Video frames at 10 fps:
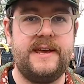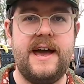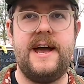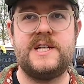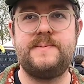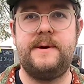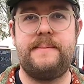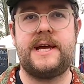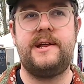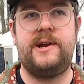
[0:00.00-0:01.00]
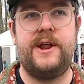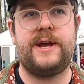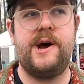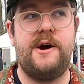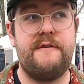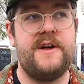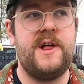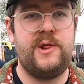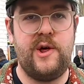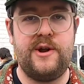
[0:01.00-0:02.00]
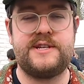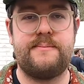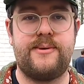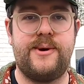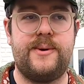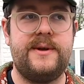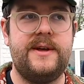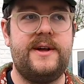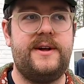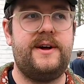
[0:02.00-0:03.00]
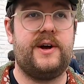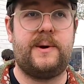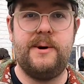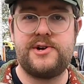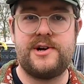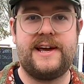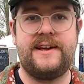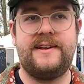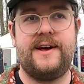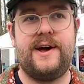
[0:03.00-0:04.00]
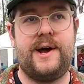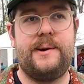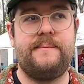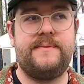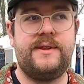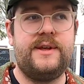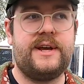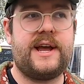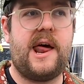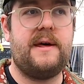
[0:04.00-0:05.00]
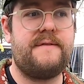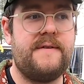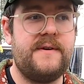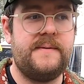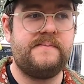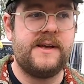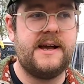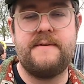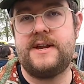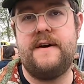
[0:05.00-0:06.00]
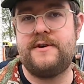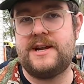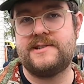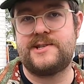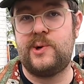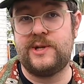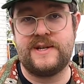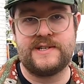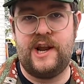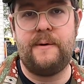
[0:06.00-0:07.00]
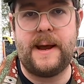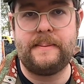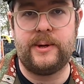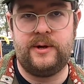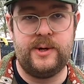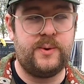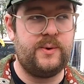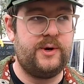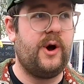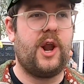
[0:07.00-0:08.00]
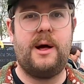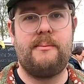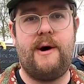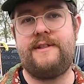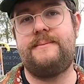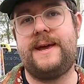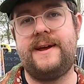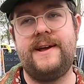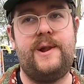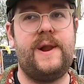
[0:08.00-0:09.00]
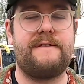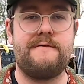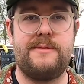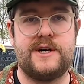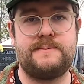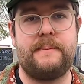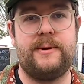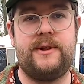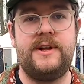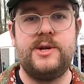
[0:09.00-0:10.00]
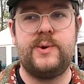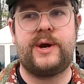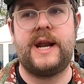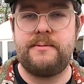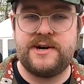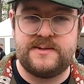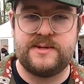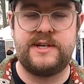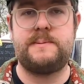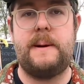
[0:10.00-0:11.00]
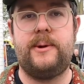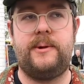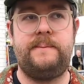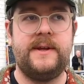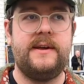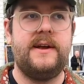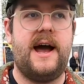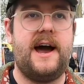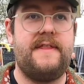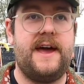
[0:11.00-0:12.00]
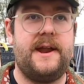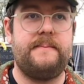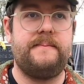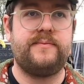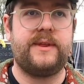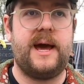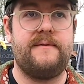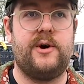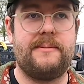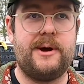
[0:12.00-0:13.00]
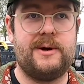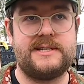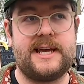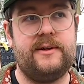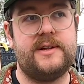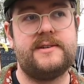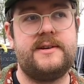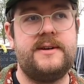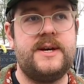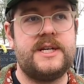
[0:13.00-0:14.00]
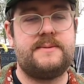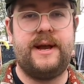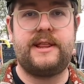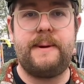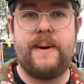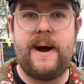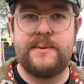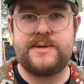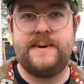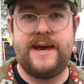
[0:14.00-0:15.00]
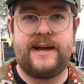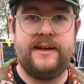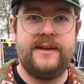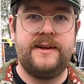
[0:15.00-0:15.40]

Yeah, it's been a big learning curve, learning to brew commercially, um, kind of every day, every day As the school, there's a lot of people who know a lot more than me, learning from those people, doing collaborations with those people, and then kind of honing my own skills to make the beer I want to make